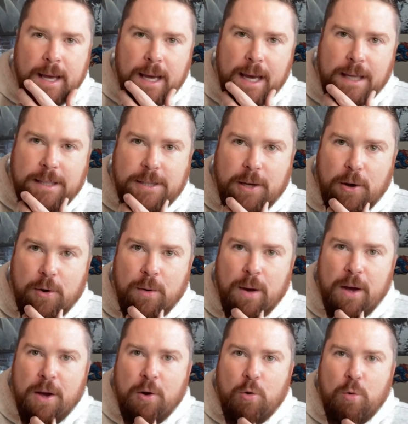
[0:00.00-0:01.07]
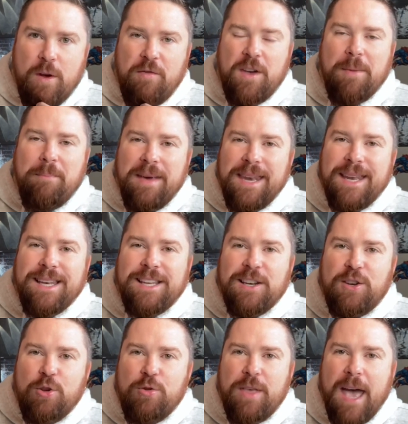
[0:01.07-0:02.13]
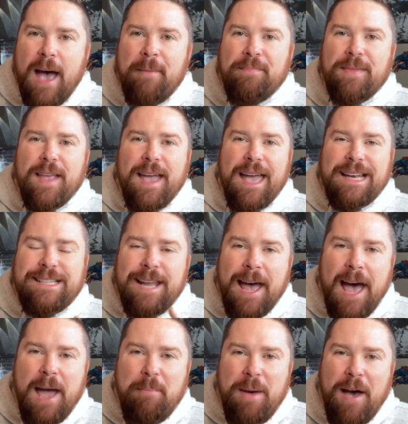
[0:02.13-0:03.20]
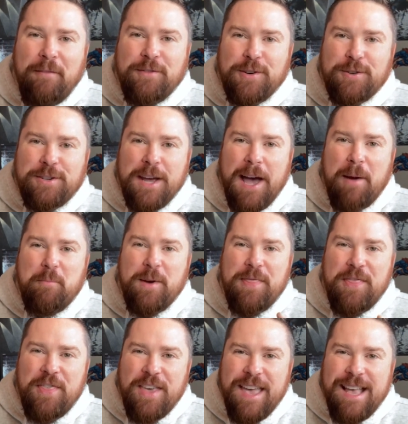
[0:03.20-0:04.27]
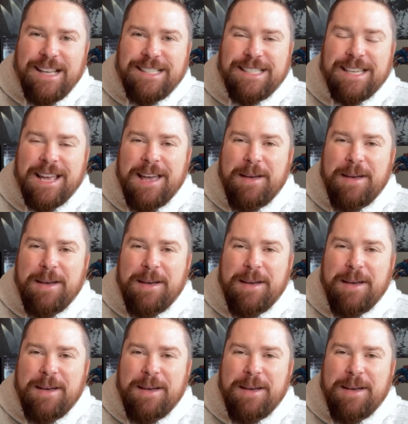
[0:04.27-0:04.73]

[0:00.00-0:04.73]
And so we've committed to do that. And time after time, when things